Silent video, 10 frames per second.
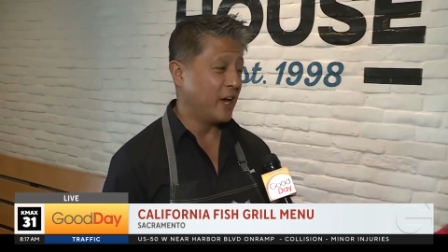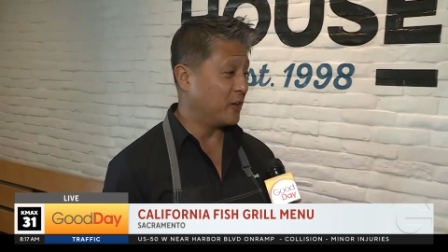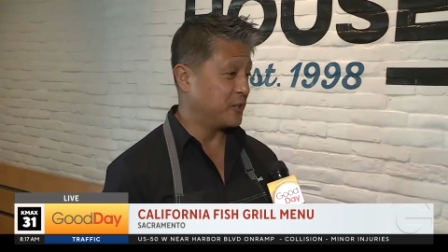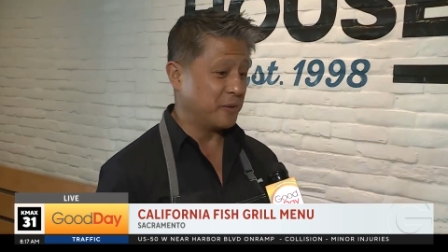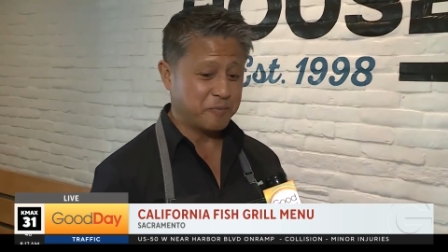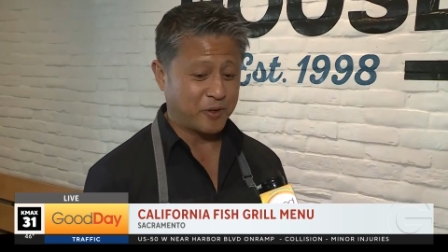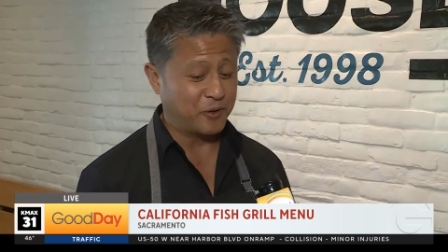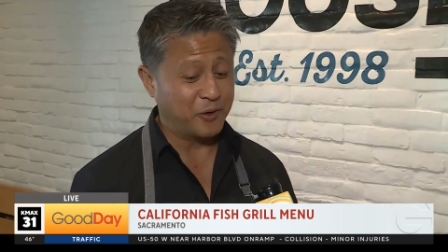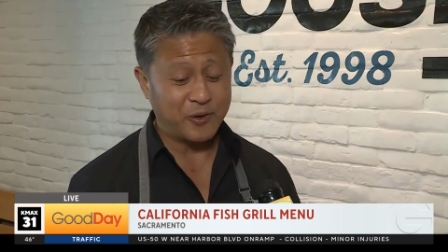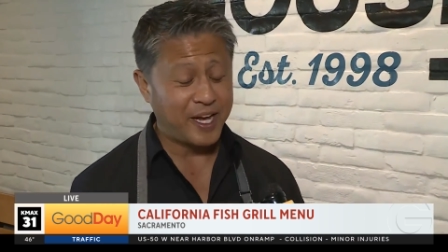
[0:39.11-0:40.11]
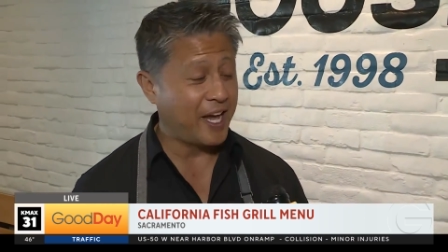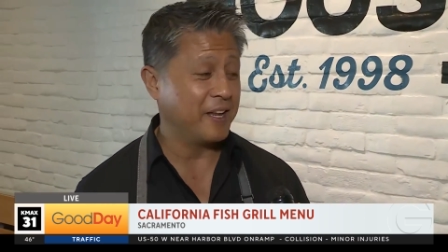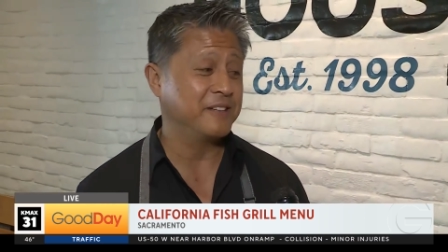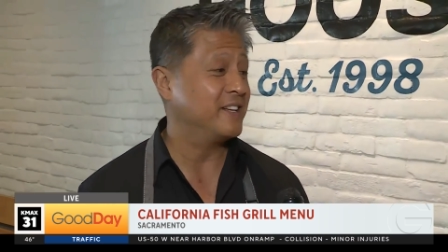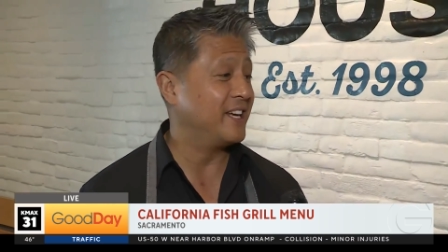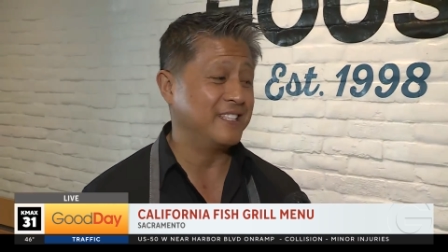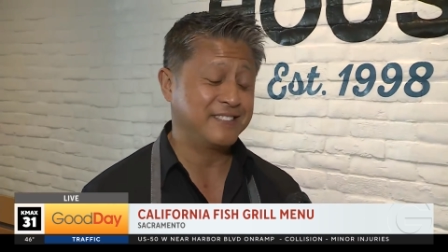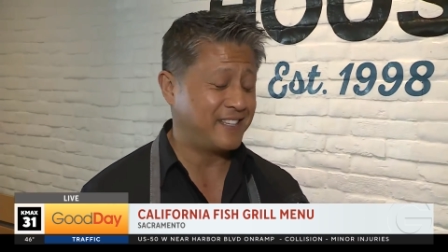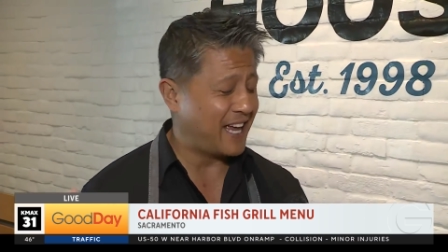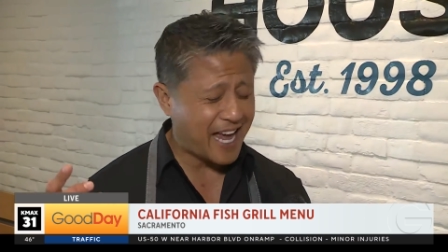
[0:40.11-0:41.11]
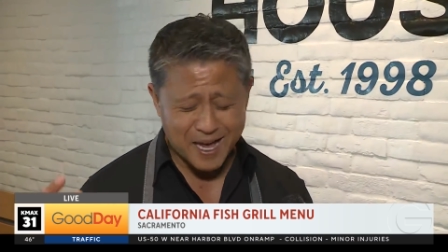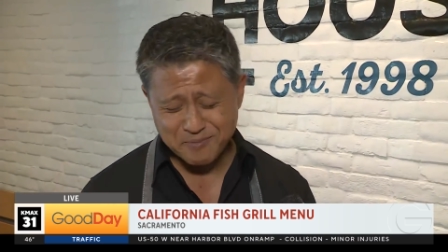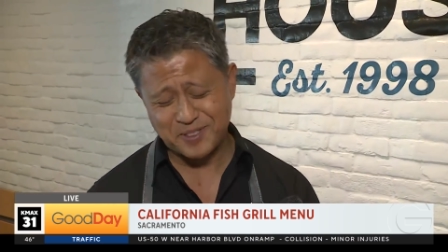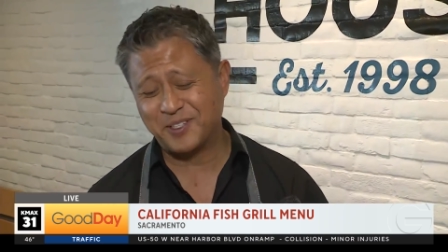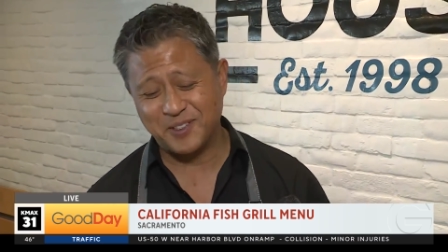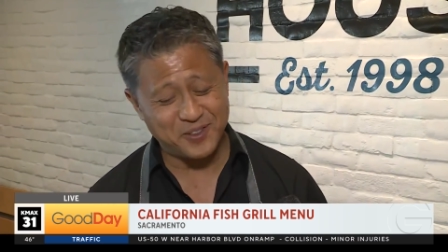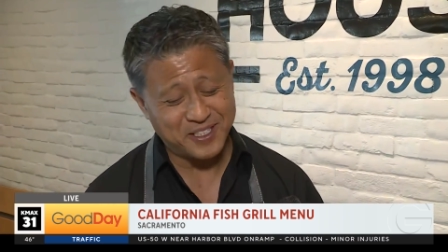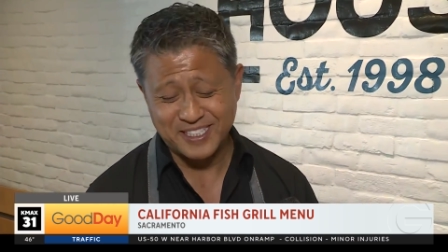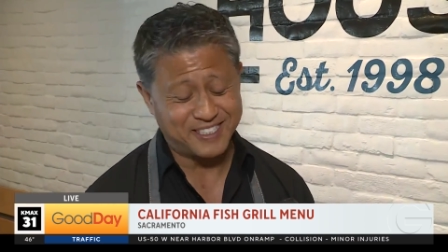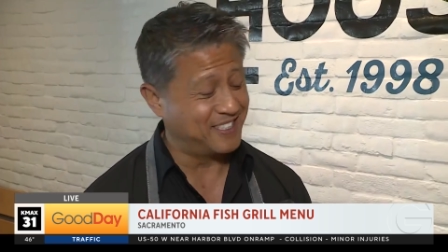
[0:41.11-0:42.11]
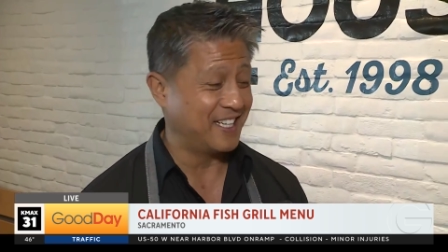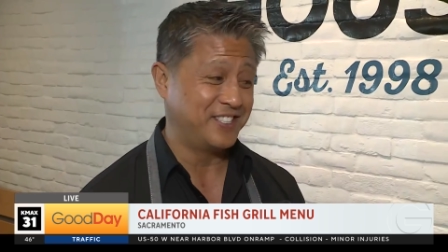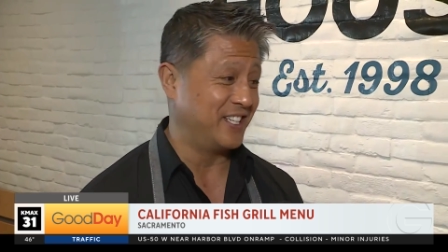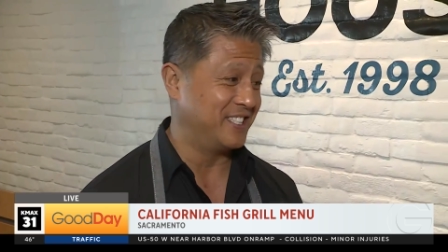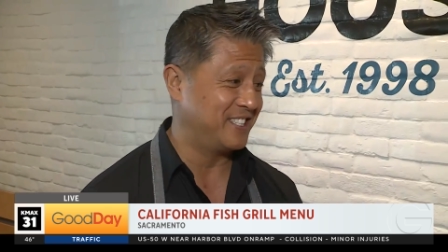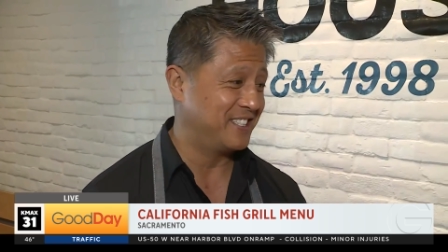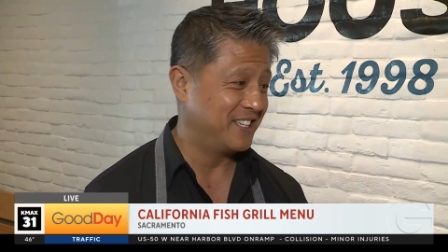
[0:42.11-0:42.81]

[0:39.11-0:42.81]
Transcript: also in Peru, and it's absolutely delicious. Okay,